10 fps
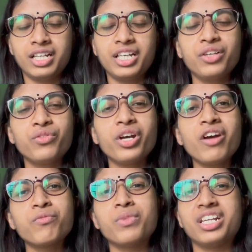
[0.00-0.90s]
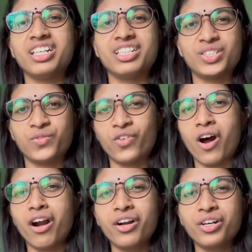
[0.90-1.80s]
If you have made it this
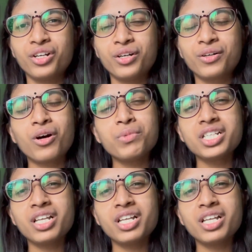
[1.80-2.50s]
far, comment